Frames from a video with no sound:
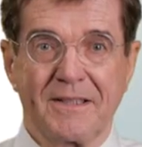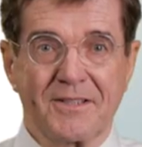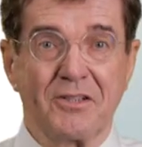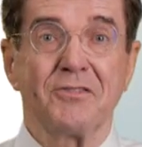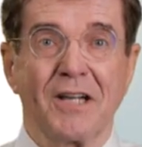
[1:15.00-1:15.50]

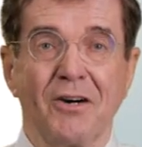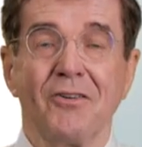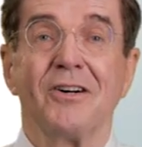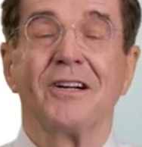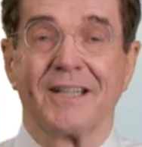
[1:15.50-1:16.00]
So
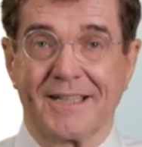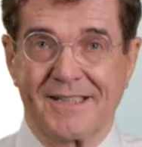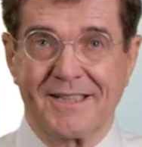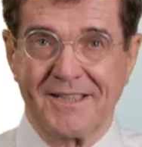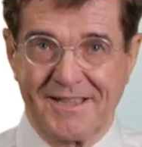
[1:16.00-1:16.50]
now
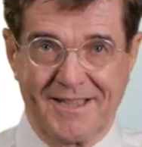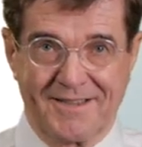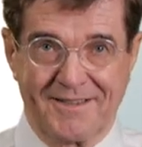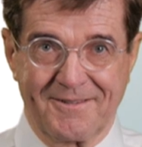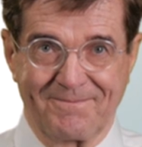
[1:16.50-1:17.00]
let's get
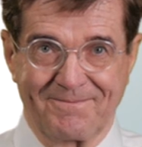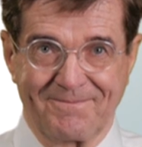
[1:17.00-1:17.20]
started.